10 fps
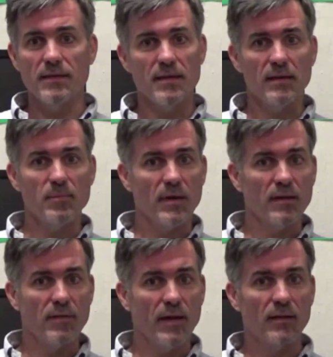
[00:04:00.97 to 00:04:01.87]
I think,
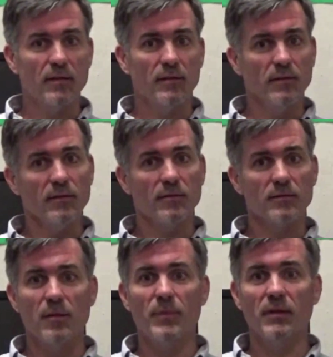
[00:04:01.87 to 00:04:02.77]
might have had a little
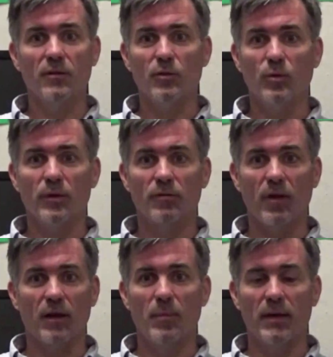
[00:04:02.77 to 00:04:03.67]
something to do with
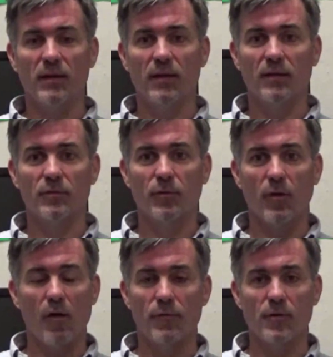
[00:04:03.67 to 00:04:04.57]
recommending us
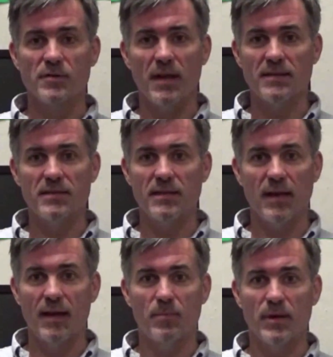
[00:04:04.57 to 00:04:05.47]
for our first
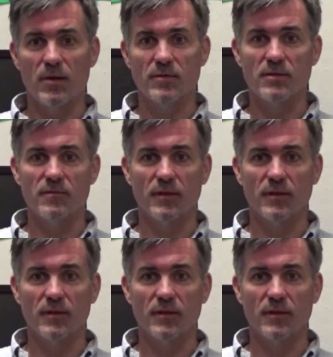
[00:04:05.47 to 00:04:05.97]
ACDA appearance in